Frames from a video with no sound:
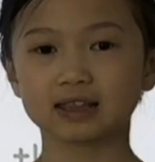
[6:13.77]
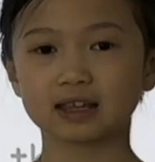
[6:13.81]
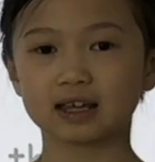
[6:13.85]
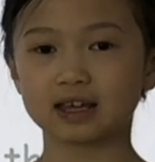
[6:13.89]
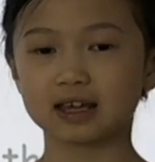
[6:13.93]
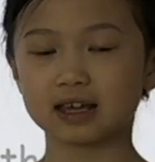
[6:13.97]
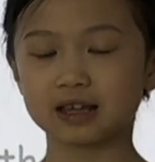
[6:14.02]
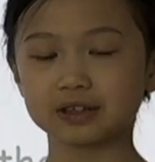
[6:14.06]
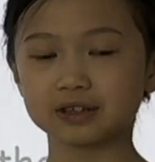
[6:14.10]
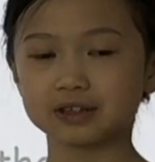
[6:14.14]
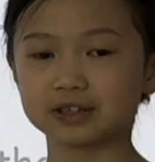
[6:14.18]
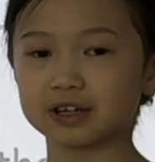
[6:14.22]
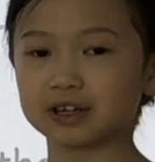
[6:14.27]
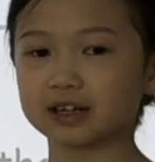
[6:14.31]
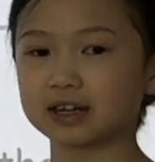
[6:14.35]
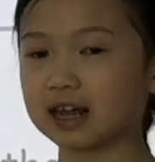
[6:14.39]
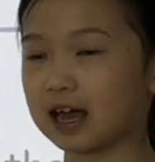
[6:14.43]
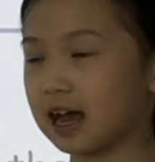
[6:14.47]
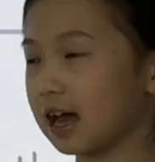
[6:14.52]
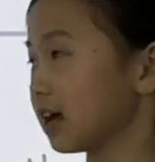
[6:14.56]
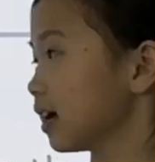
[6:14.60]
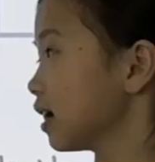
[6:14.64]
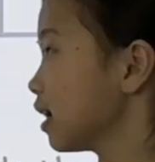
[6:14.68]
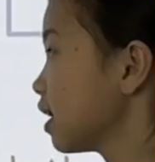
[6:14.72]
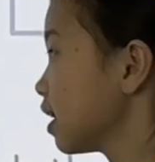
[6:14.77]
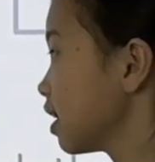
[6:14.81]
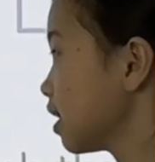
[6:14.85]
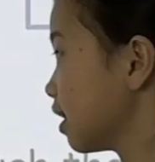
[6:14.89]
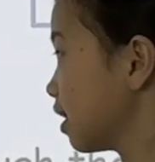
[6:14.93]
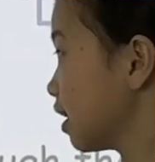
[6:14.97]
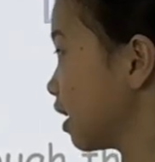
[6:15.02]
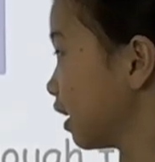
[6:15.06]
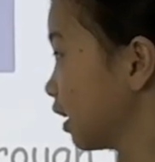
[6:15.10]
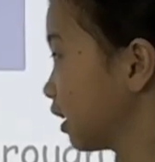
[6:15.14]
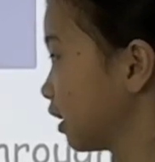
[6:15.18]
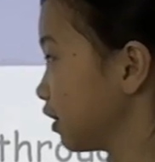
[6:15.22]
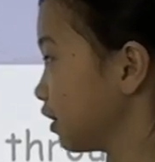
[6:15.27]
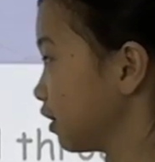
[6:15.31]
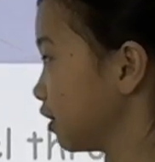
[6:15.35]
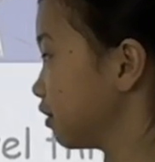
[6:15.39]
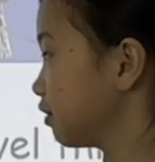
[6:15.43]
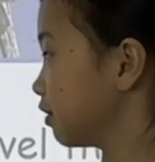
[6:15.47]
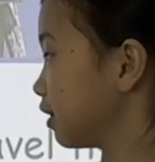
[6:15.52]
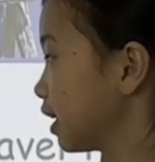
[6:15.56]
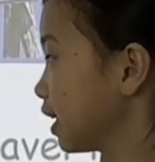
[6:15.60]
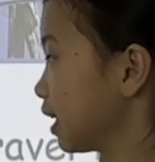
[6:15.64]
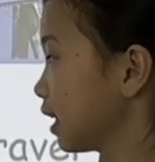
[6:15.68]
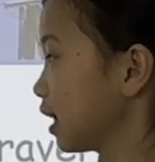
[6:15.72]
in the internet,
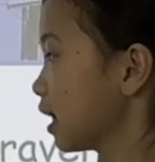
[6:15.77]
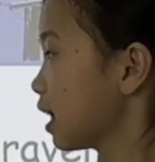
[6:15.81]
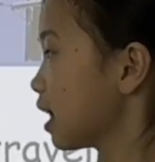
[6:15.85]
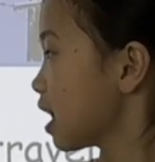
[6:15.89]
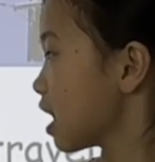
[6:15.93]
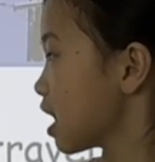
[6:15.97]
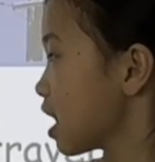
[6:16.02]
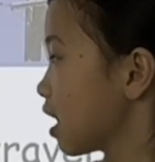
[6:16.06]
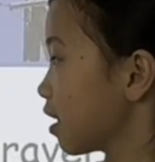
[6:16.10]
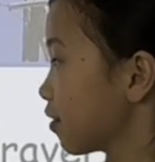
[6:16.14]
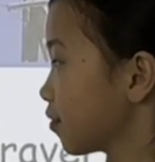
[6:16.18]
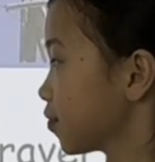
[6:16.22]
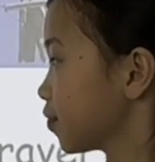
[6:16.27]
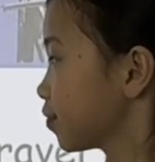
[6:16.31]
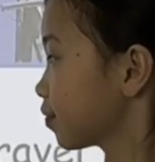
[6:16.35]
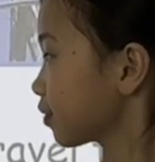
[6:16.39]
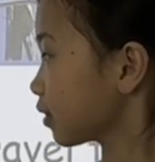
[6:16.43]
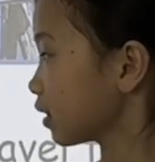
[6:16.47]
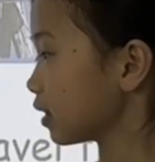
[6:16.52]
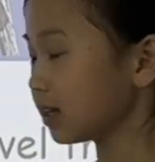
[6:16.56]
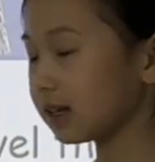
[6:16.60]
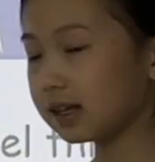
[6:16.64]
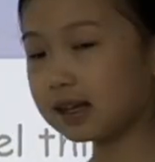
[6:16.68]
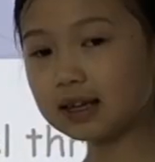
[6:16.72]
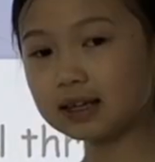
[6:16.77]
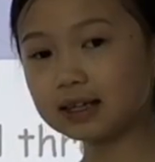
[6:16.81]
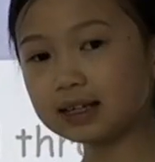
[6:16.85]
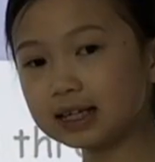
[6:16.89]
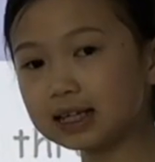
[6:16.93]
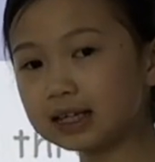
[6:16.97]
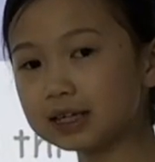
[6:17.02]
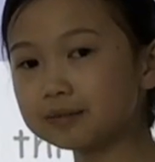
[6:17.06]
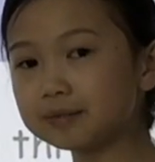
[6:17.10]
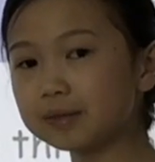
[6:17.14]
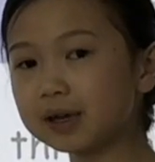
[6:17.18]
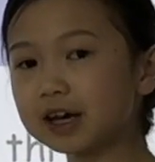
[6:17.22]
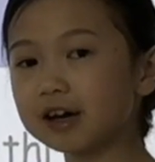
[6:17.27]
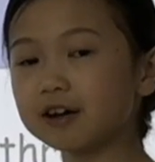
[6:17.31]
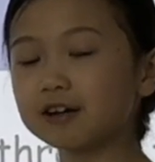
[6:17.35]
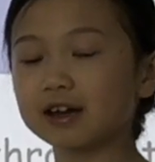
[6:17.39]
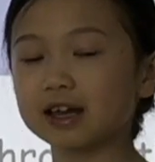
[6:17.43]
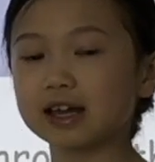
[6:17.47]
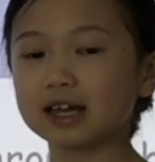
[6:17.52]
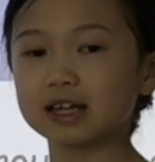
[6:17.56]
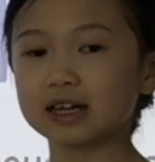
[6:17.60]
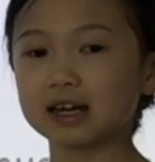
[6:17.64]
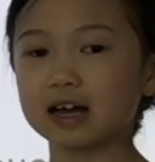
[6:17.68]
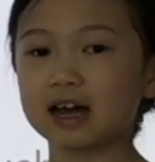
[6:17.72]
including email
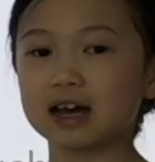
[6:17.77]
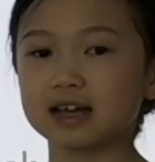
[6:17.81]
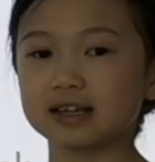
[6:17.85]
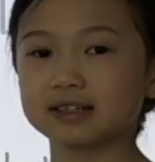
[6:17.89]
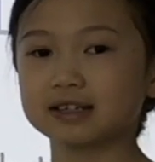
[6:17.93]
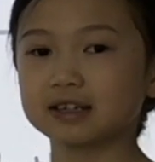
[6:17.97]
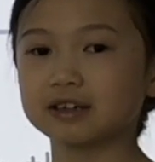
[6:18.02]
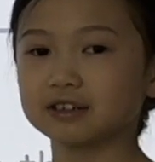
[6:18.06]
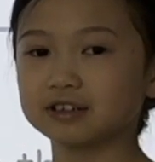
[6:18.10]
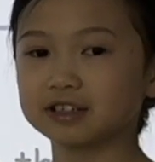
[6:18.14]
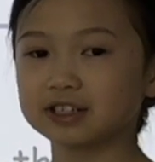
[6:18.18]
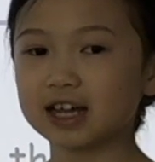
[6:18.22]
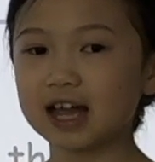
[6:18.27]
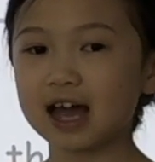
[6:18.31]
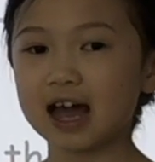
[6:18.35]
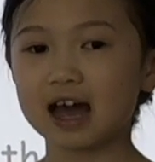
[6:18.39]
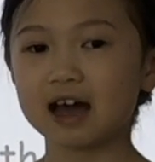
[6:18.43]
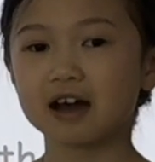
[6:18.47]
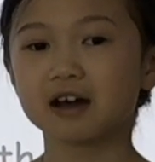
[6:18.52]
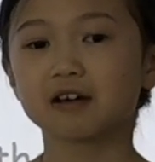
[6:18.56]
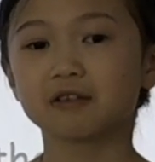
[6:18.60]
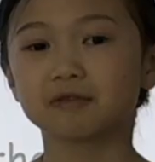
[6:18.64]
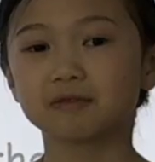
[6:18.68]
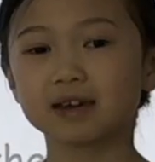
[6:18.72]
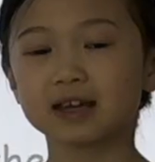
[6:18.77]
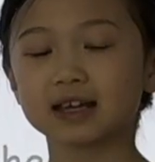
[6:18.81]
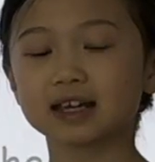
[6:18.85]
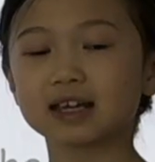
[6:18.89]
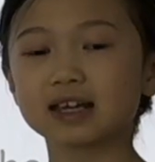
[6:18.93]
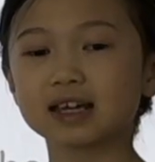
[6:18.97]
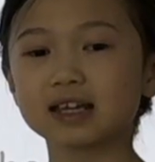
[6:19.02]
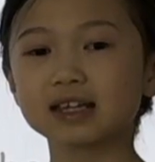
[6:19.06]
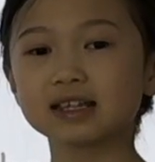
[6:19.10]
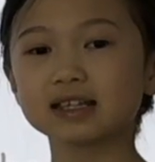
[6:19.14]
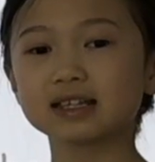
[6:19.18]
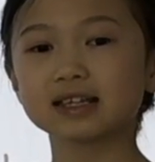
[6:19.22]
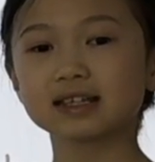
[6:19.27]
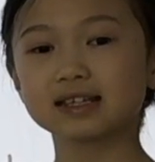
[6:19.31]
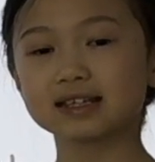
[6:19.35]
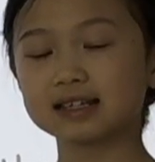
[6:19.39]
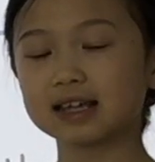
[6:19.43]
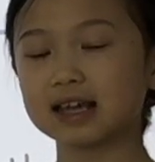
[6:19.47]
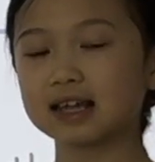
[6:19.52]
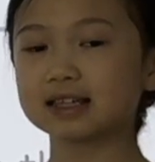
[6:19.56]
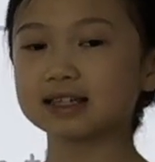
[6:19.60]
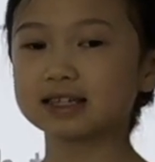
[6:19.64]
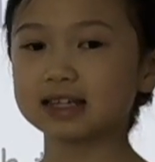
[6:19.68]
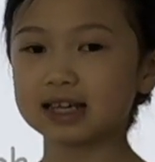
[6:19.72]
and also chat. We can
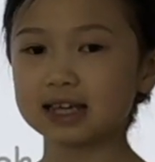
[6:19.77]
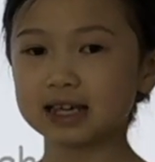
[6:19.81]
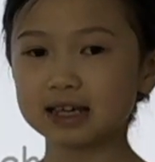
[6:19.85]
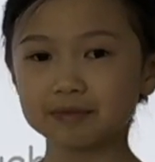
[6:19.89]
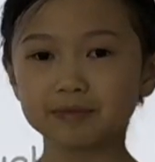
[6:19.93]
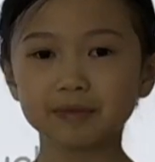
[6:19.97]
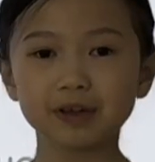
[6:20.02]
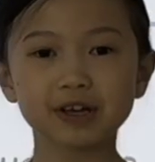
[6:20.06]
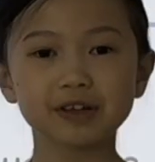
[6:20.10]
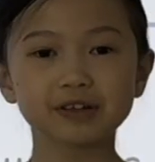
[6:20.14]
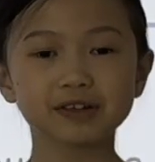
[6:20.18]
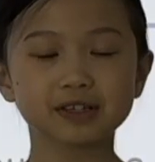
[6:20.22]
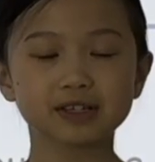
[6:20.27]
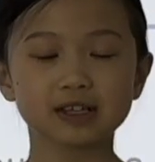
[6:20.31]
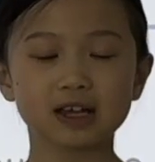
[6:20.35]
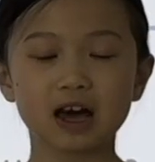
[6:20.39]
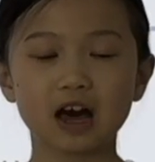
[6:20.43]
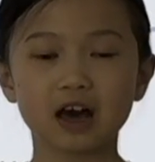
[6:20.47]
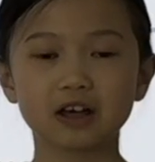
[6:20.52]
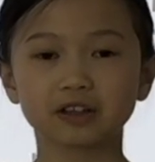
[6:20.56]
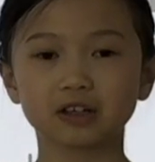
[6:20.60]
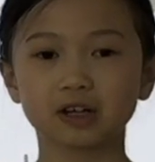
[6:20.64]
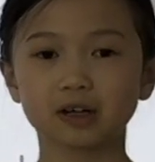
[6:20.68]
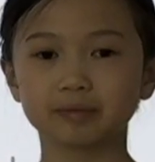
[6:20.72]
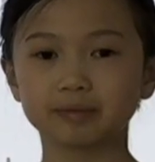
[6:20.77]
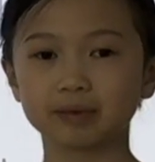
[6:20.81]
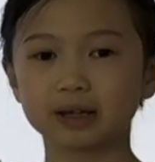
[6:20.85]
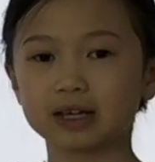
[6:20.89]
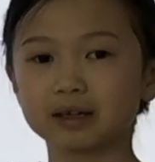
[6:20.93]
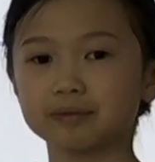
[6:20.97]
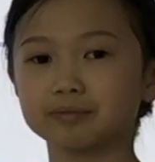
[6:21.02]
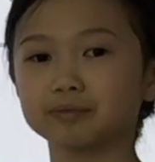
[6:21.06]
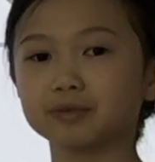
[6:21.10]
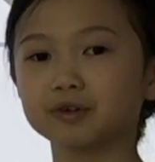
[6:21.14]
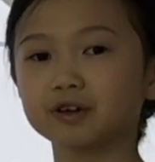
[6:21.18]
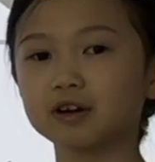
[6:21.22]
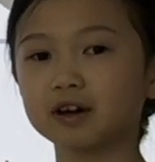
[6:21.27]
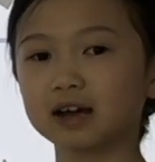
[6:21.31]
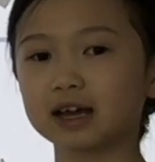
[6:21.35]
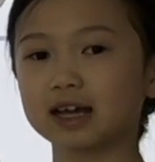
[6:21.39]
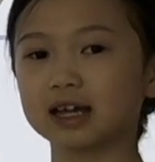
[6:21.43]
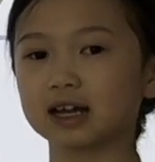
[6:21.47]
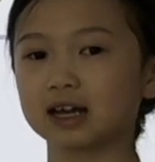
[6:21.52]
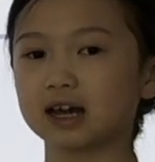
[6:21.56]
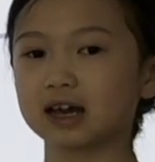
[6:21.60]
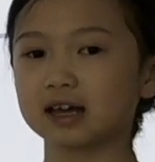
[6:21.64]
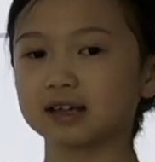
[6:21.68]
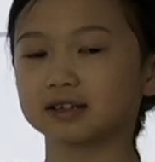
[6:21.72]
send emails to other people
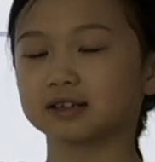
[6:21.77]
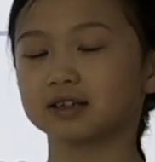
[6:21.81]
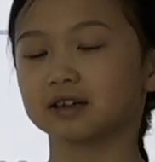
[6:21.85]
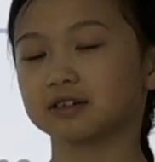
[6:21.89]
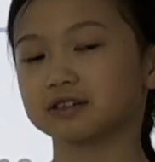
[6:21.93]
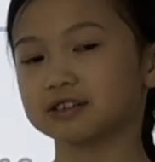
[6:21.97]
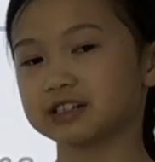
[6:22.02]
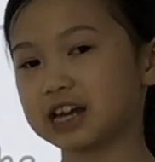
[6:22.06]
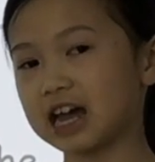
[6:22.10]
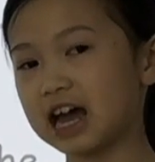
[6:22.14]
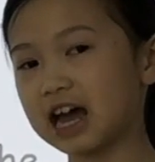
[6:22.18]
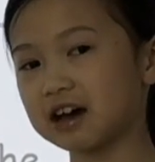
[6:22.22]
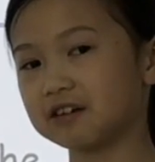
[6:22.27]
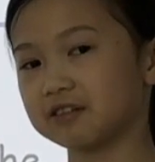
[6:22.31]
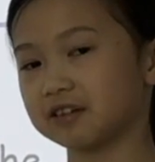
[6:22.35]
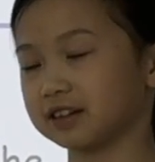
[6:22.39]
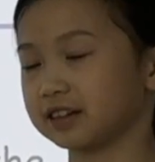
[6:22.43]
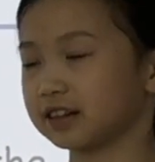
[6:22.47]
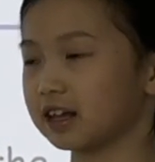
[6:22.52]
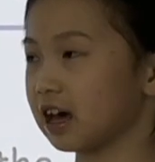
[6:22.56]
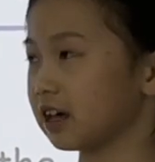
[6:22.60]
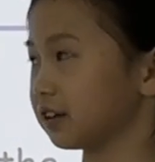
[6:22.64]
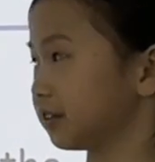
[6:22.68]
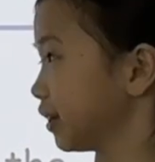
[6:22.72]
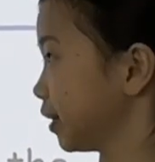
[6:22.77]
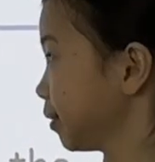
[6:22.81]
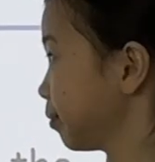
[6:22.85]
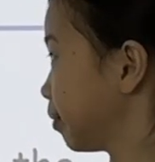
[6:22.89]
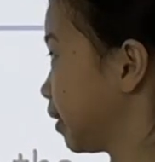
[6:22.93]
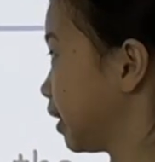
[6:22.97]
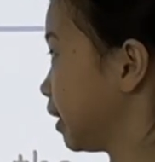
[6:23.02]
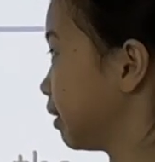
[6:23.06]
and also chat with other